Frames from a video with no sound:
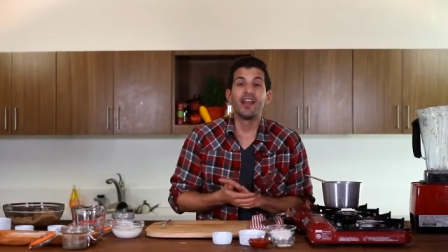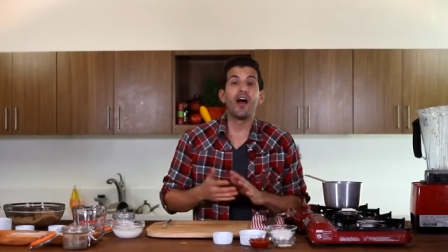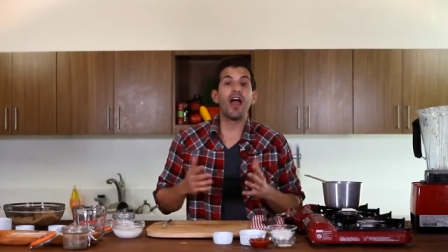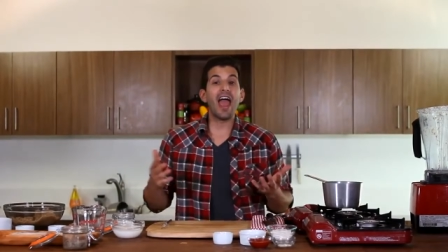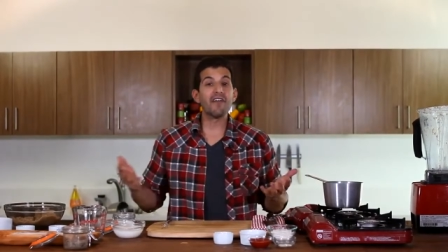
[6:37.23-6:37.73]

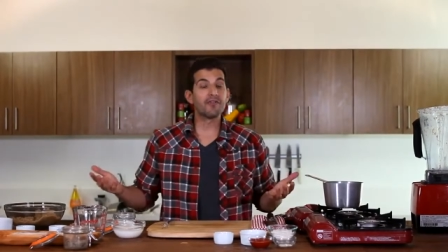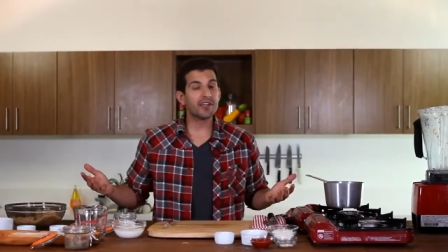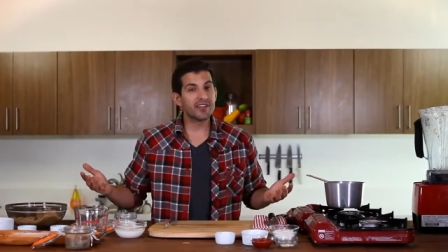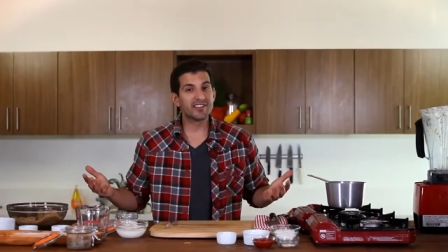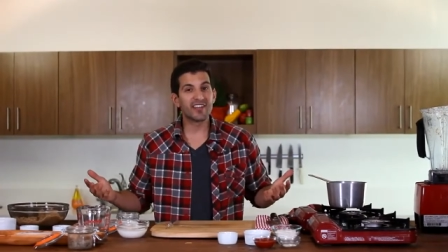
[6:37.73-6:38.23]
Now,
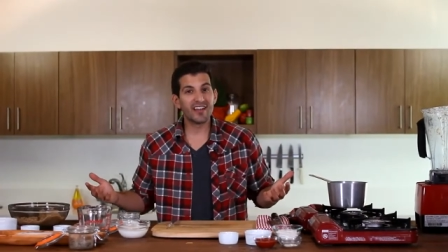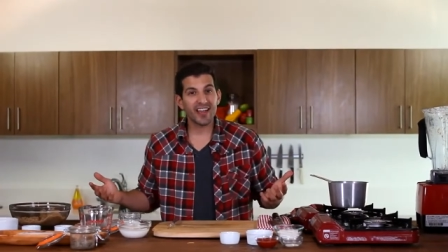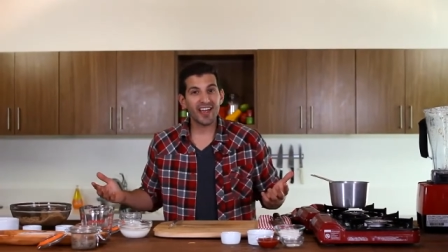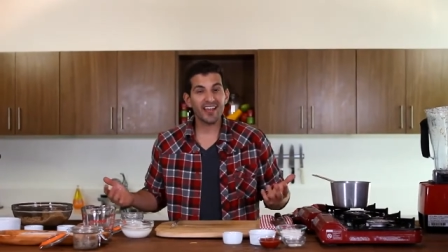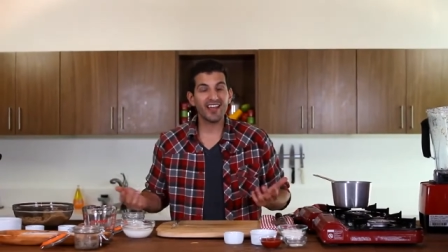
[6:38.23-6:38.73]
every good
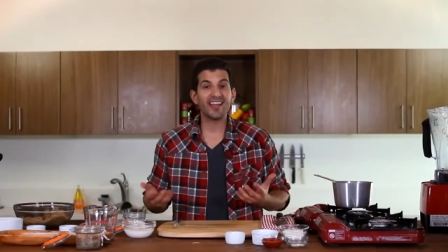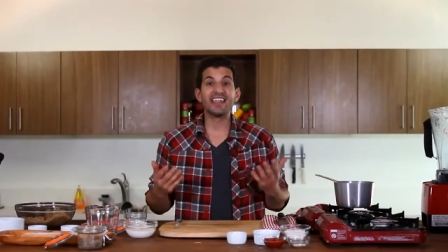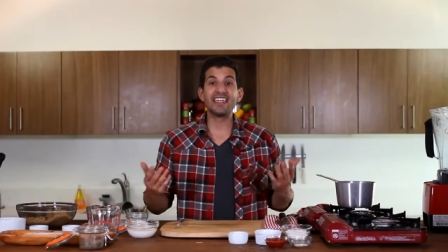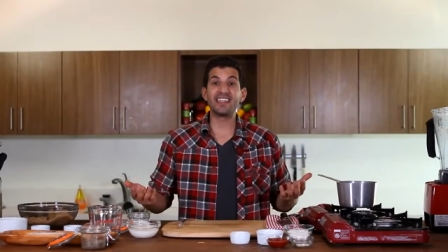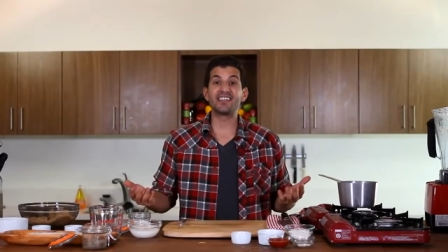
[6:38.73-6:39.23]
sundae
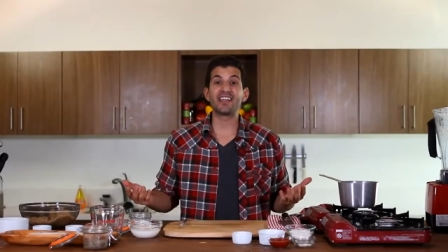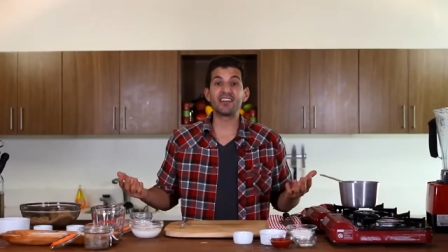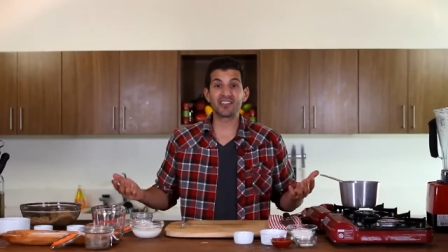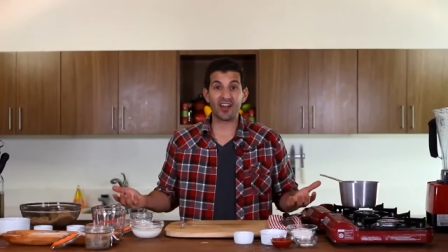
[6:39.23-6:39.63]
needs a